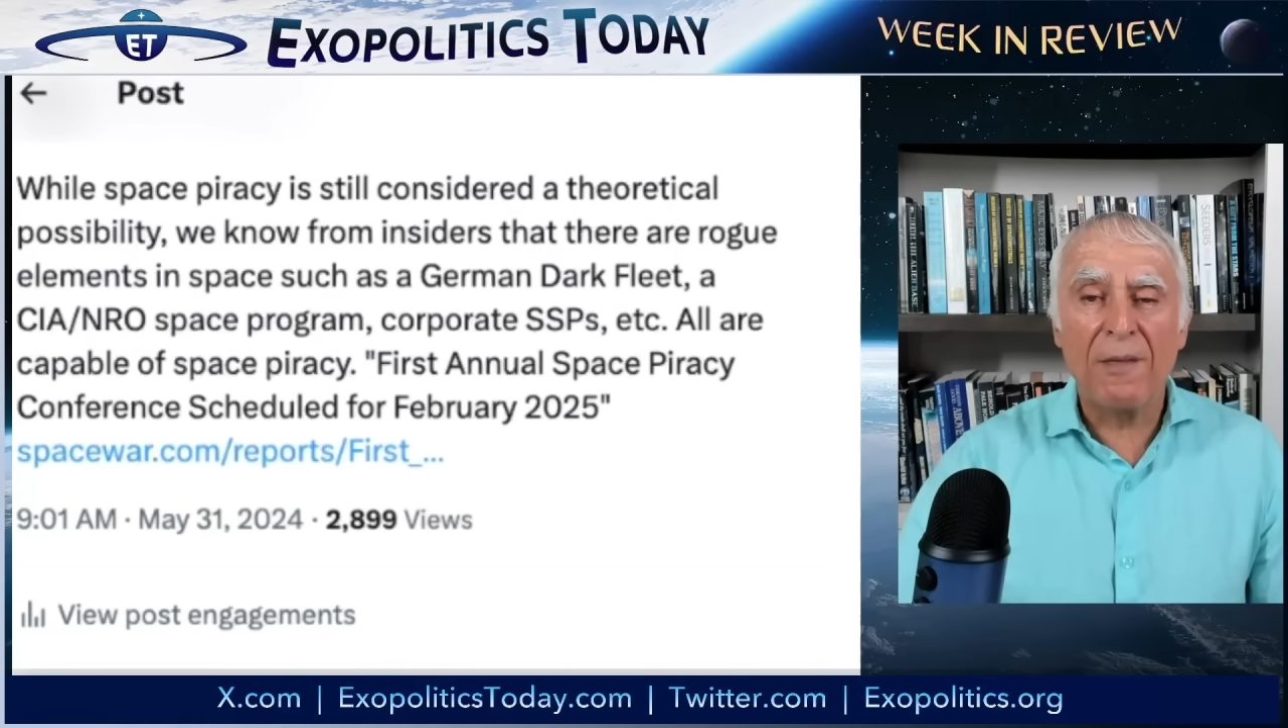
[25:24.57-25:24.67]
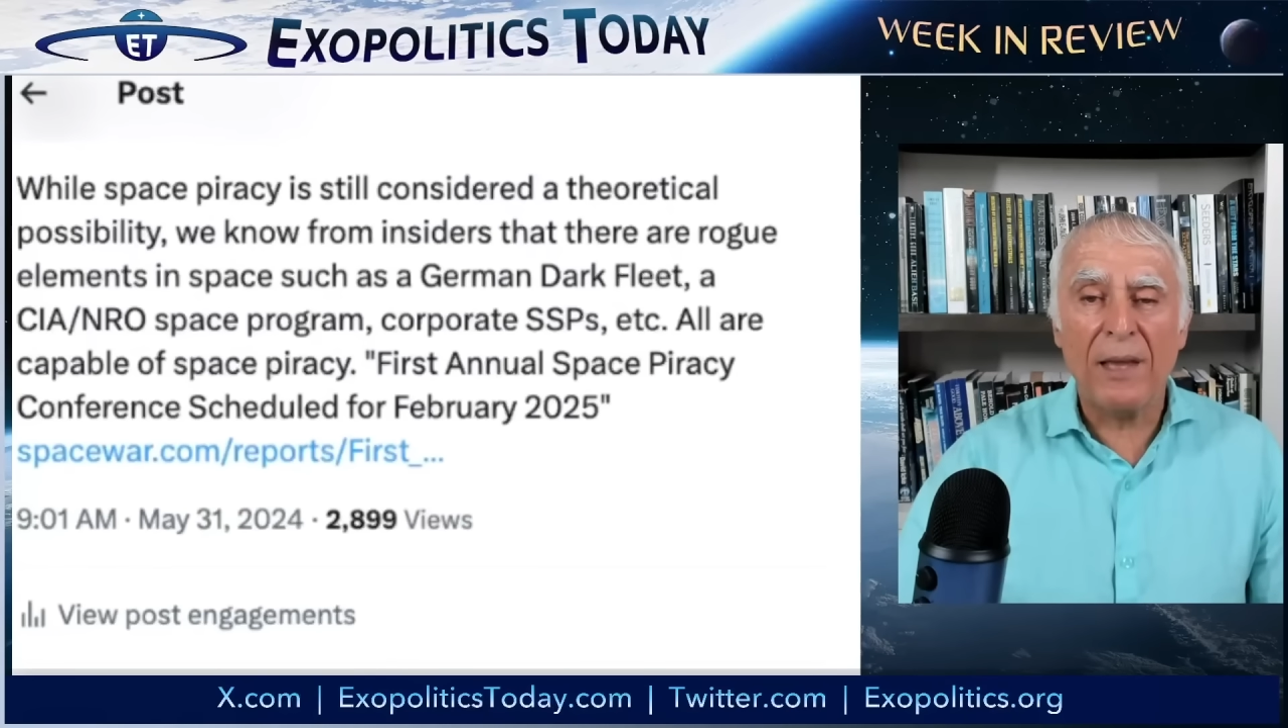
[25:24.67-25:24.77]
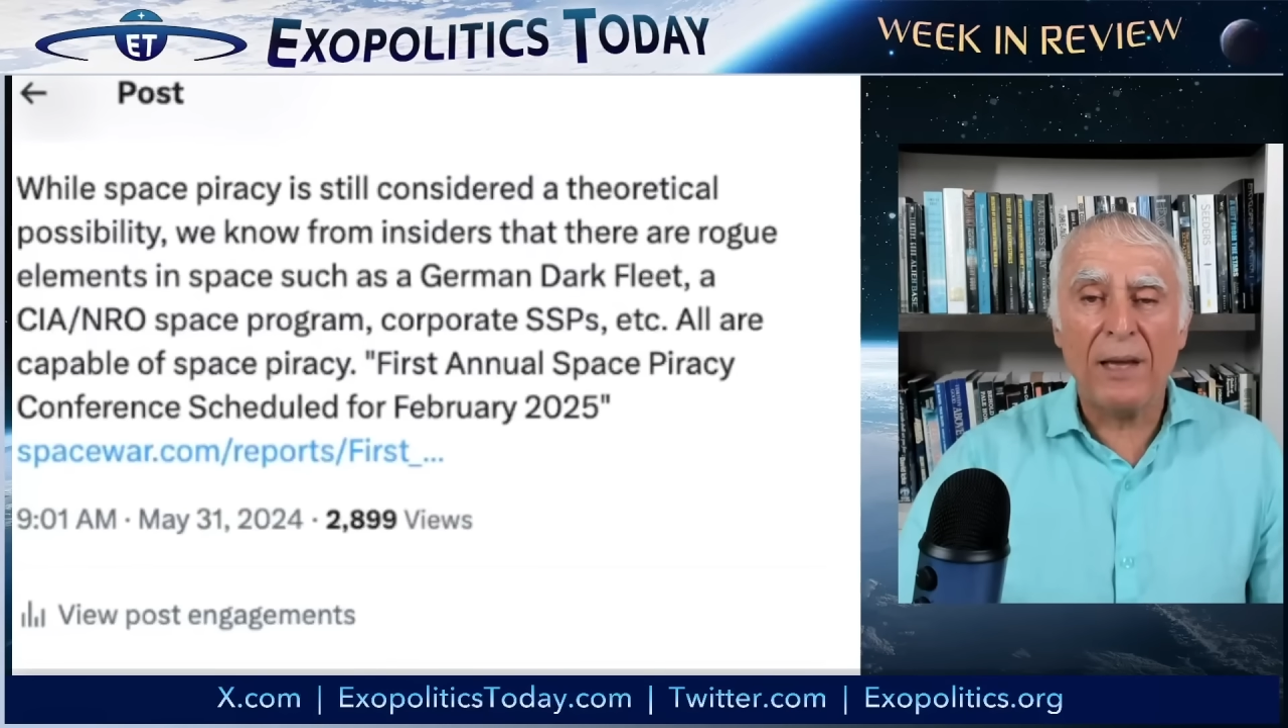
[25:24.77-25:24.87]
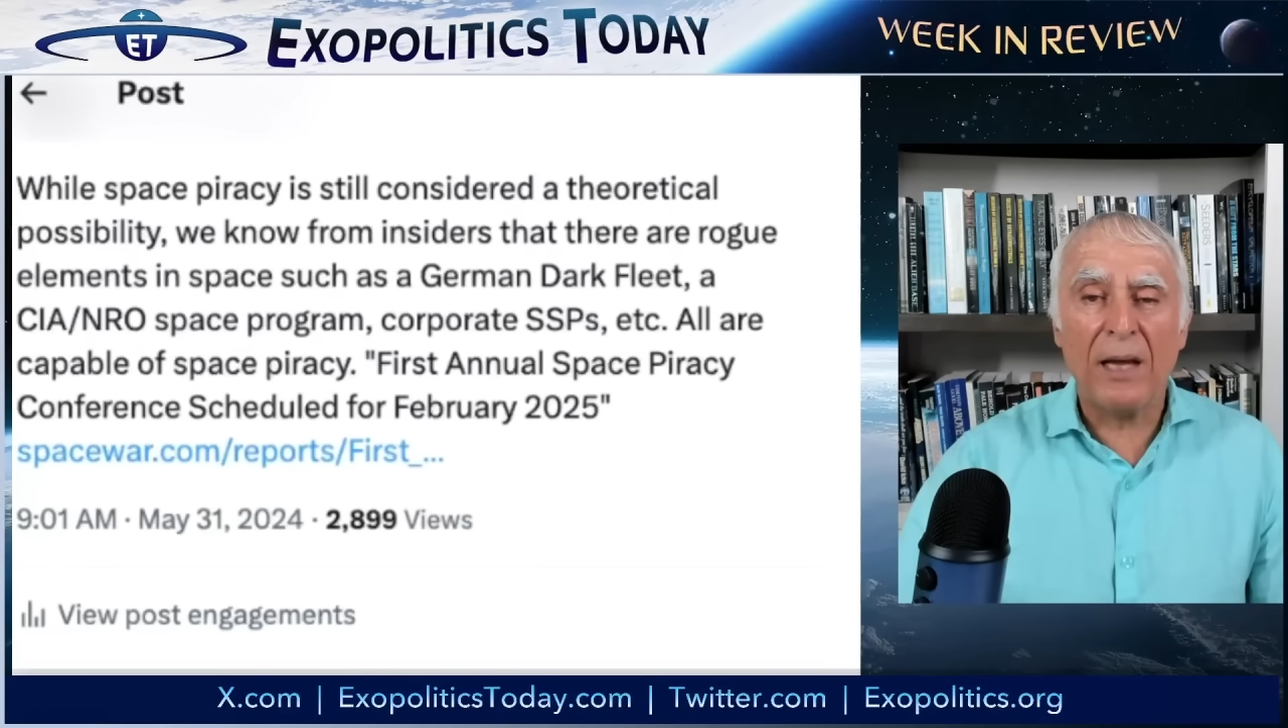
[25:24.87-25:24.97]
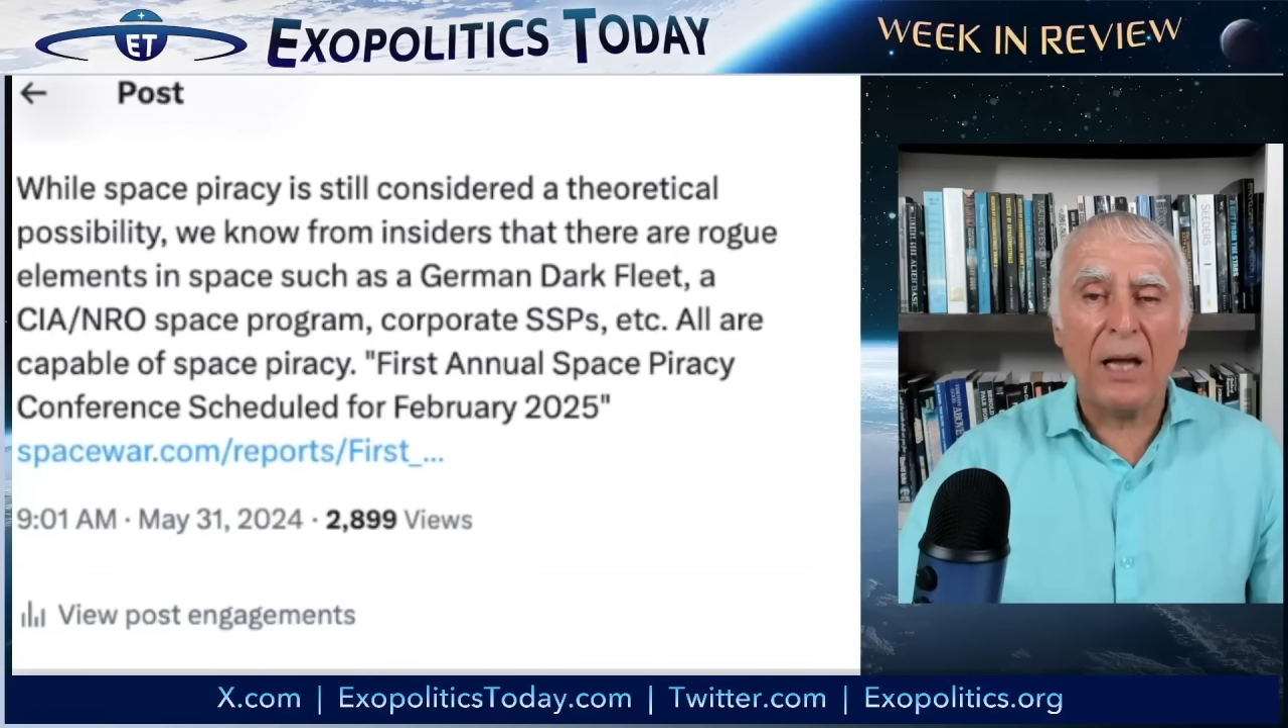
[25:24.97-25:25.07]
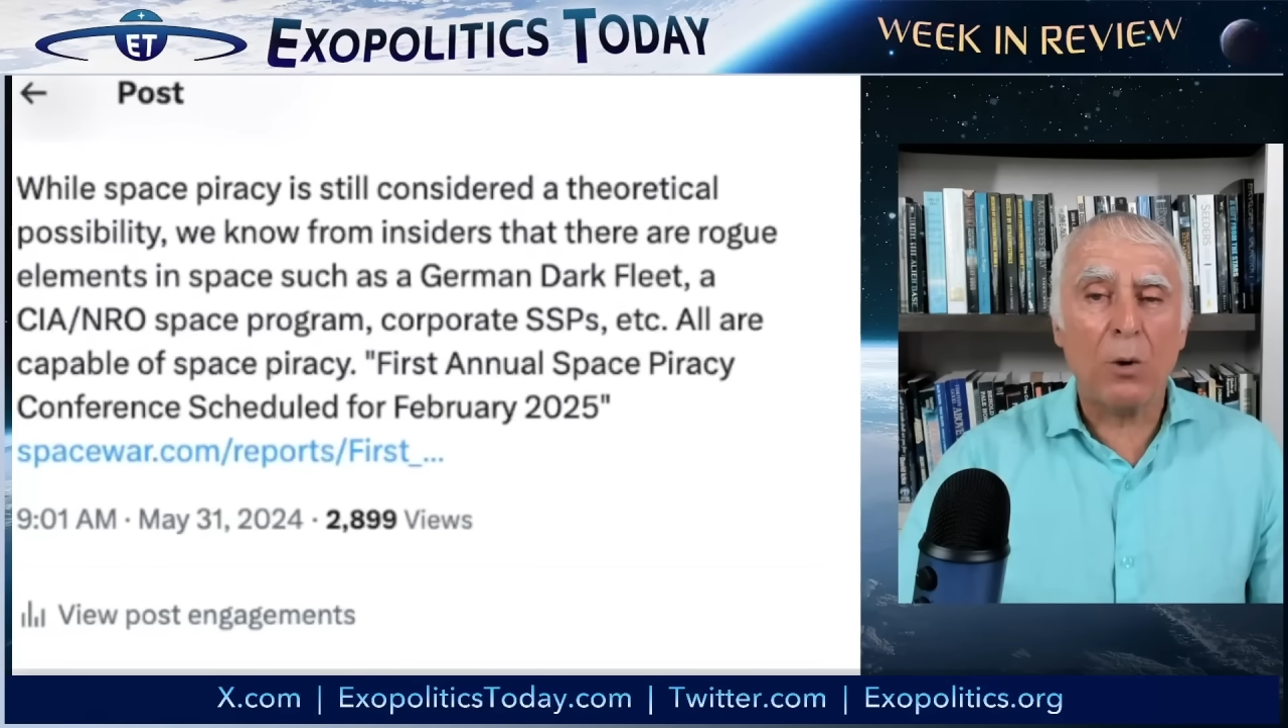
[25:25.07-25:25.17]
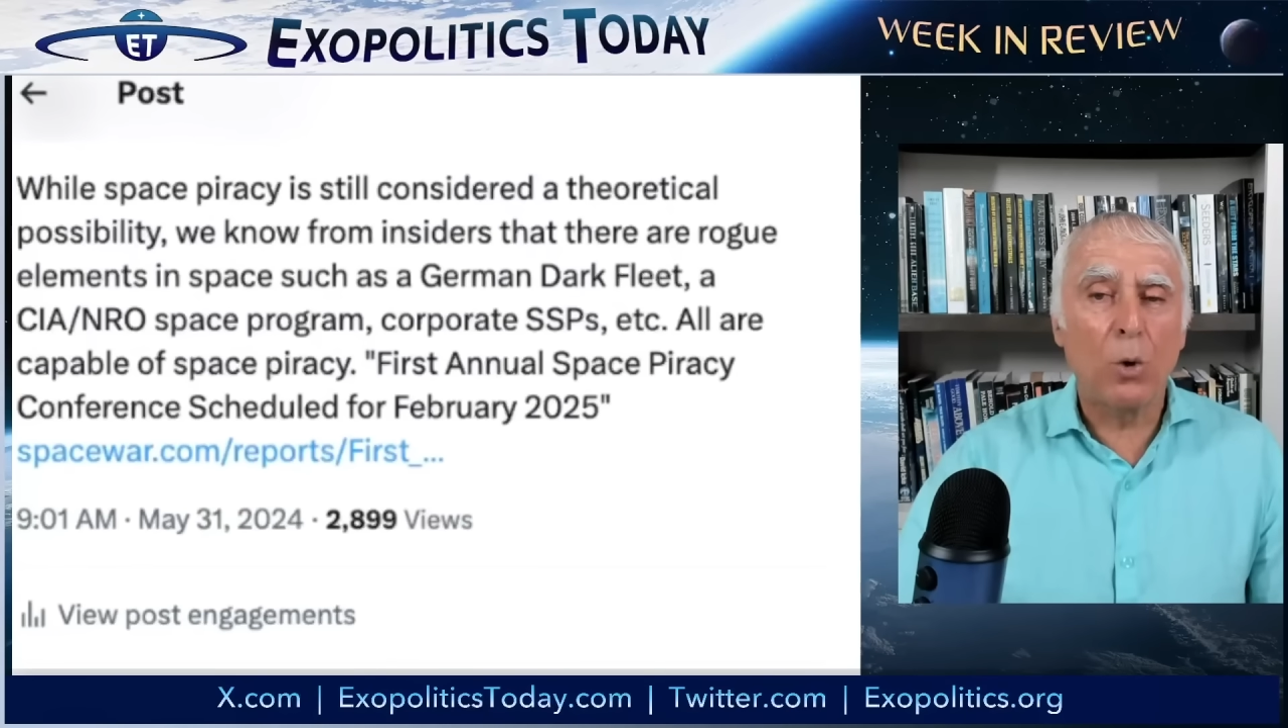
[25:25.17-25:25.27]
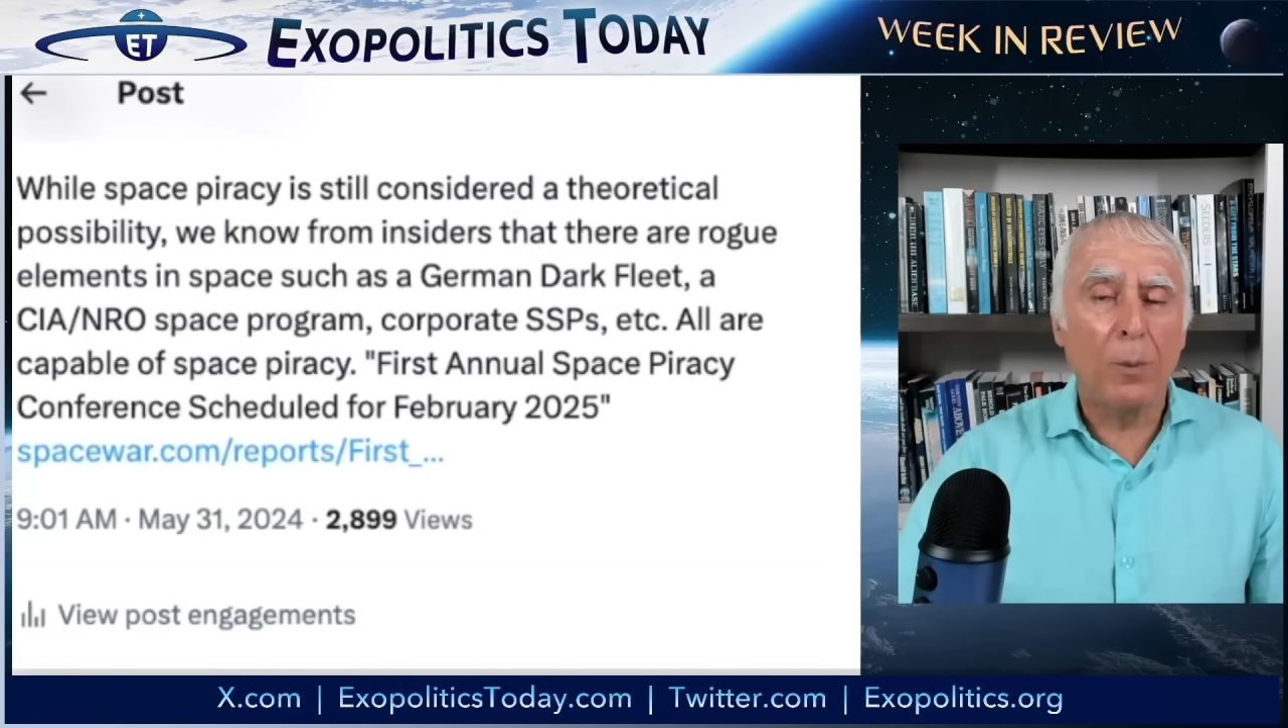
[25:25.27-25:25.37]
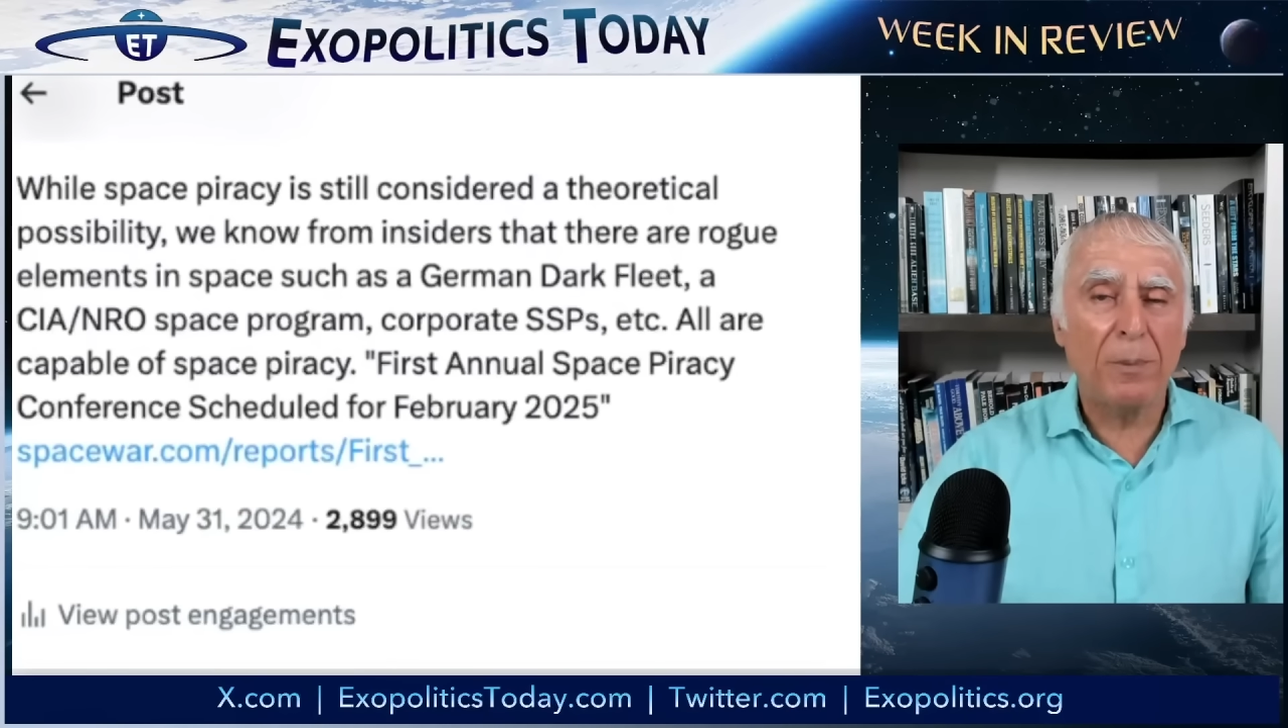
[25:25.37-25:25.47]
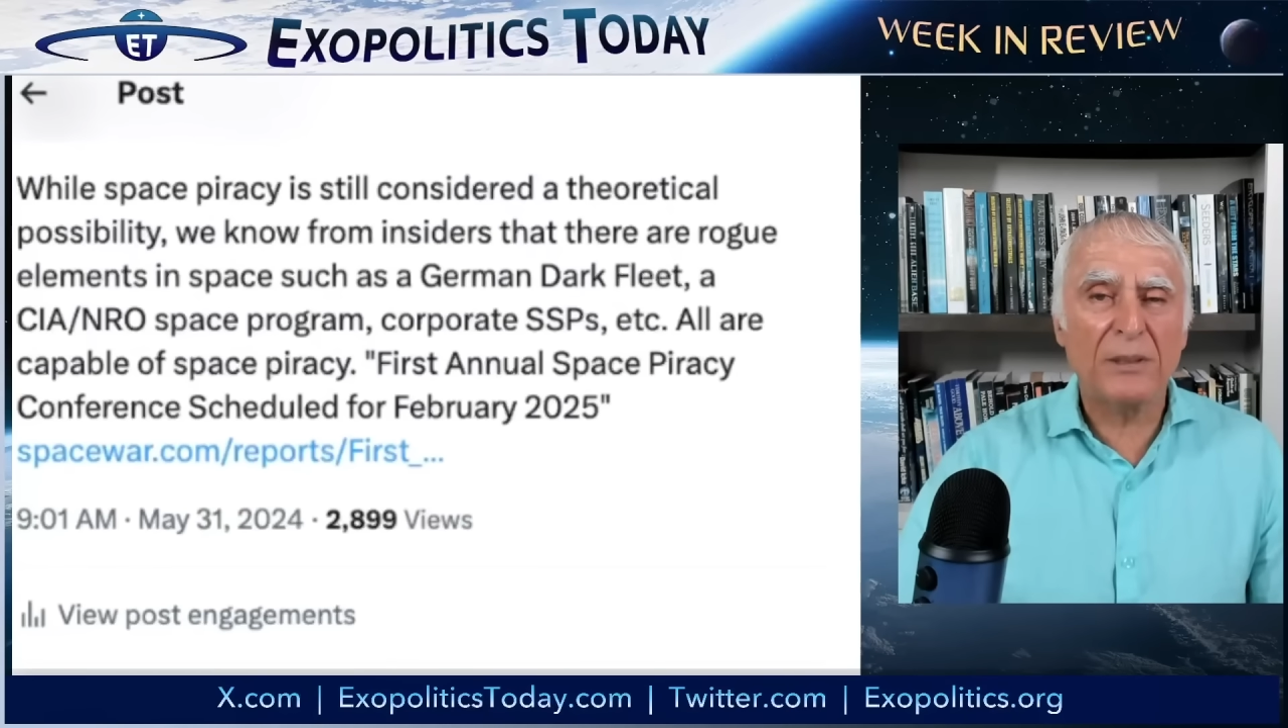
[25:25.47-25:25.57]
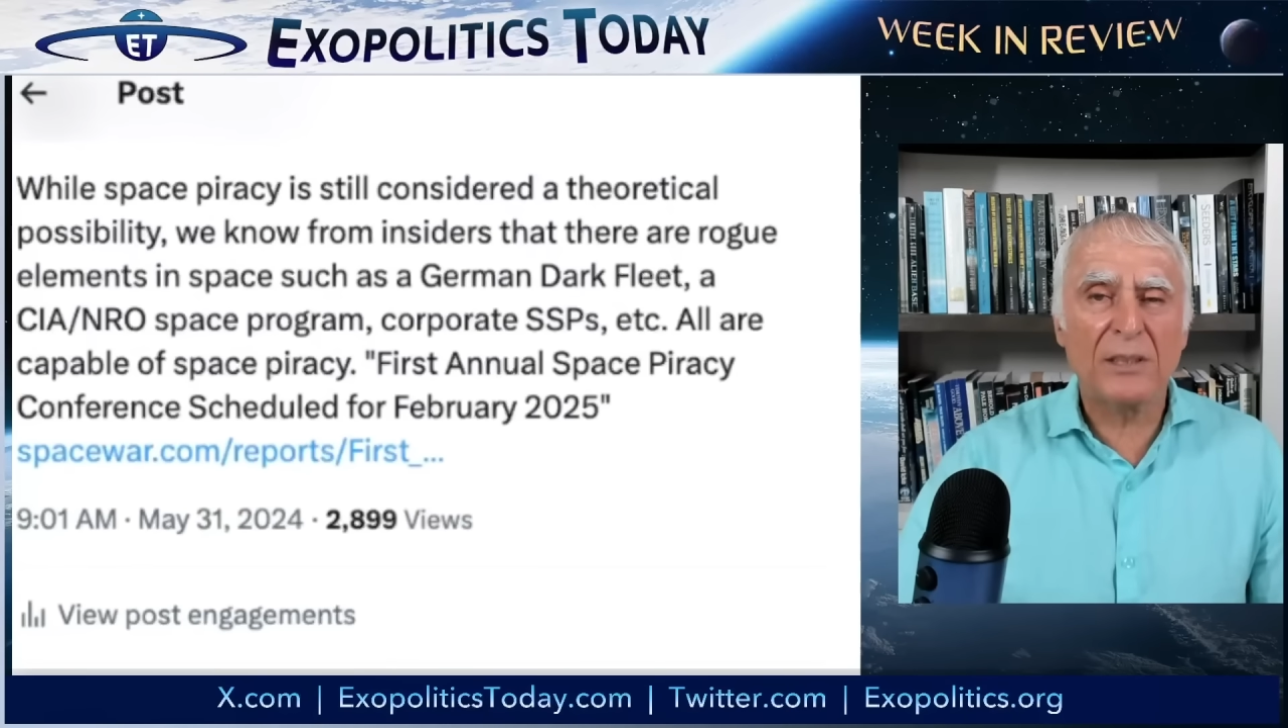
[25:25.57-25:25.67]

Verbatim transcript: There are corporate